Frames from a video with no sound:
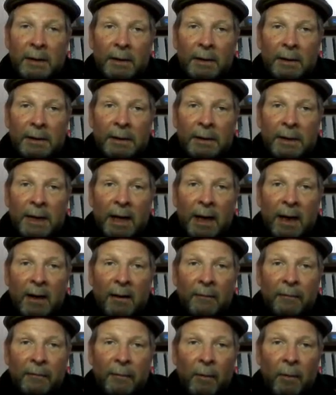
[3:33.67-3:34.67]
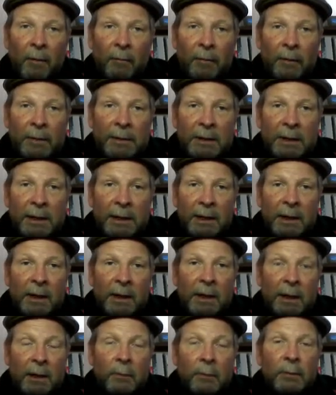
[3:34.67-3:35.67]
DF over DE
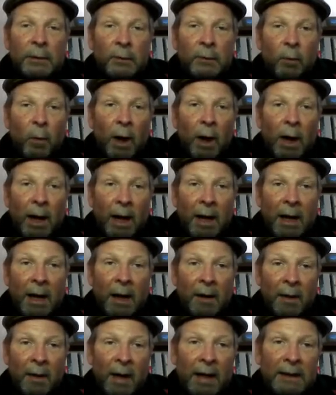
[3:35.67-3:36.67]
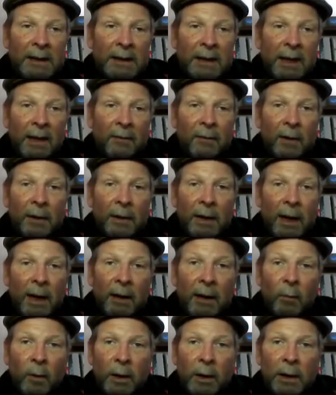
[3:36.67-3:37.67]
equals Y. That's given,
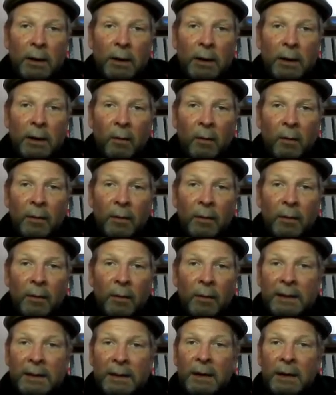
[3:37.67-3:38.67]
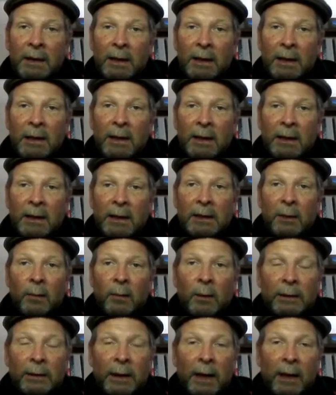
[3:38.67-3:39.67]
and we know that DE is equal
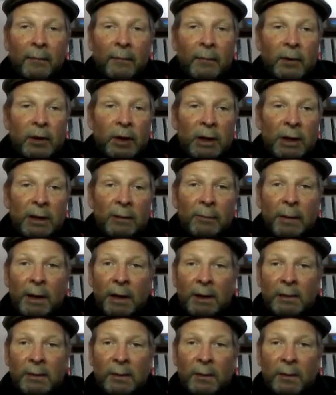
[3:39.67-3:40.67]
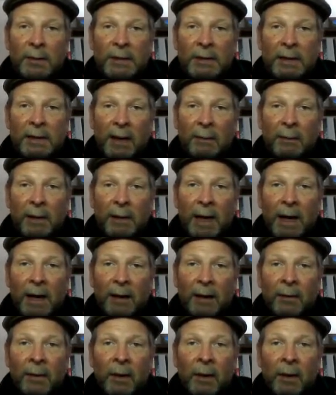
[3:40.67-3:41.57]
to FG because of the same length.